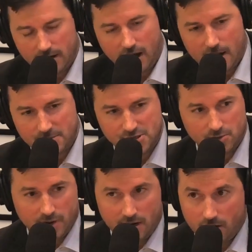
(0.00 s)
aperture
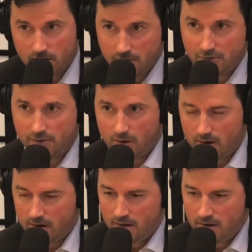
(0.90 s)
radar, or SAR.